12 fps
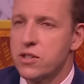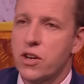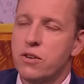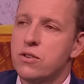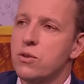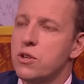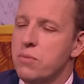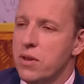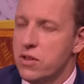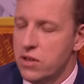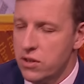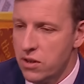I know you're talking
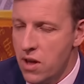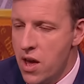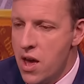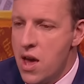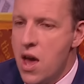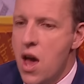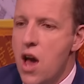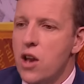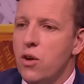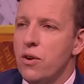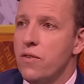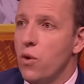about a
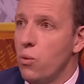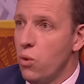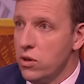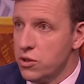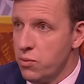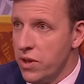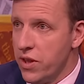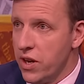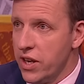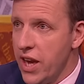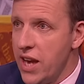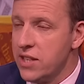lot of it was with her
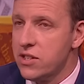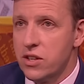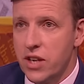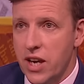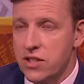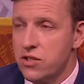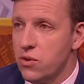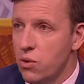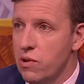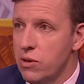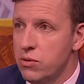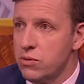guest. Her guest
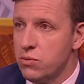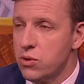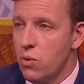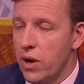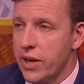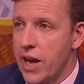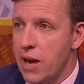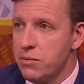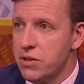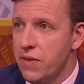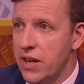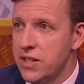story was quite
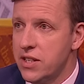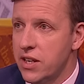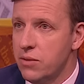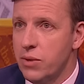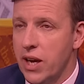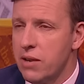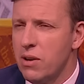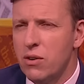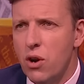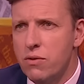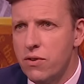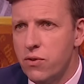captivating, and we had about
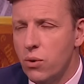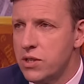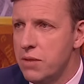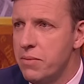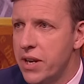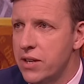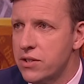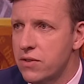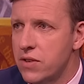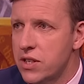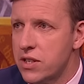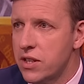over 40 minutes of
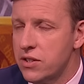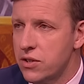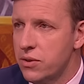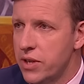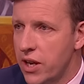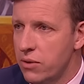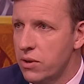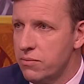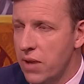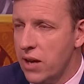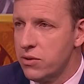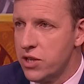listening to, you know,
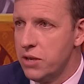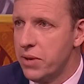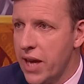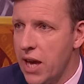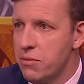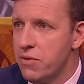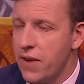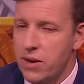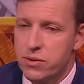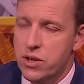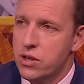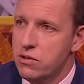how she became a
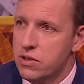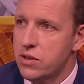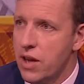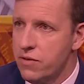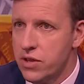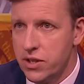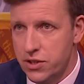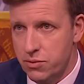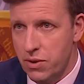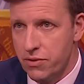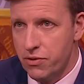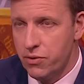founder and everything she
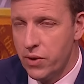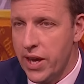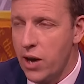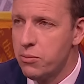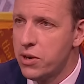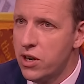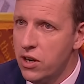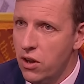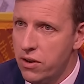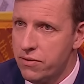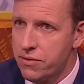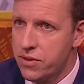went through for Yale. But a lot
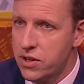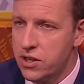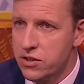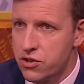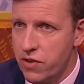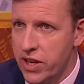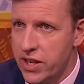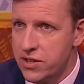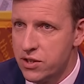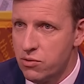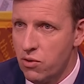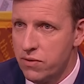of the little trinkets
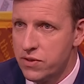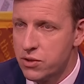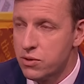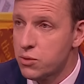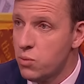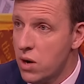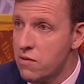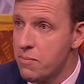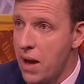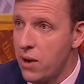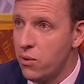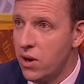that were offered to us were
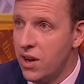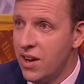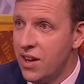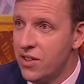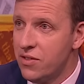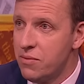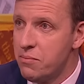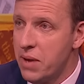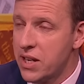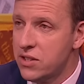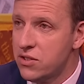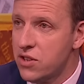about
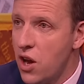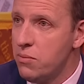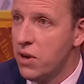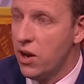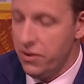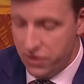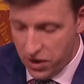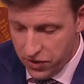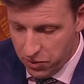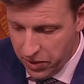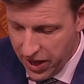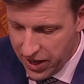Meghan's home life. And I
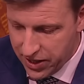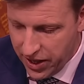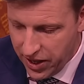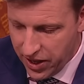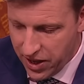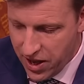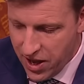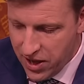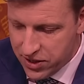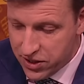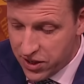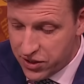think we had here,
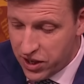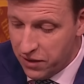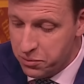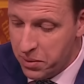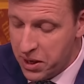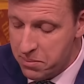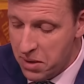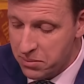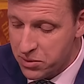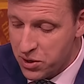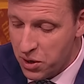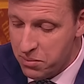she said she loves being a mum
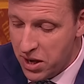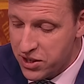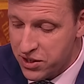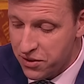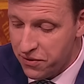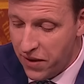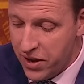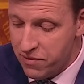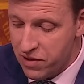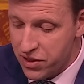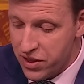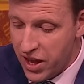so much, it's a
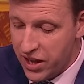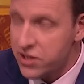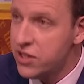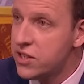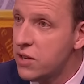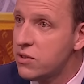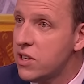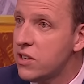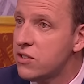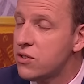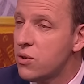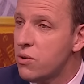favourite thing, and she tells a little
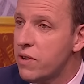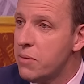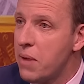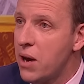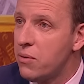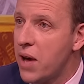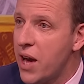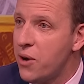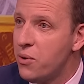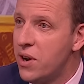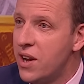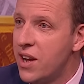story about
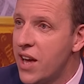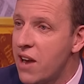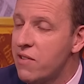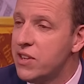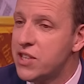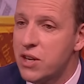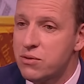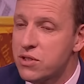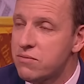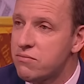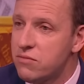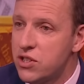how Harry tells
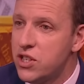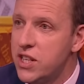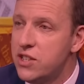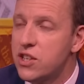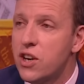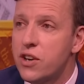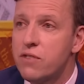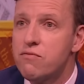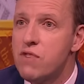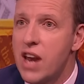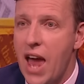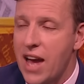her that she needs to kind of
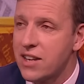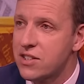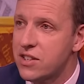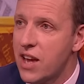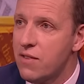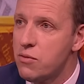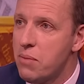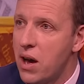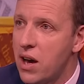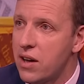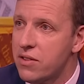relax and have a bath.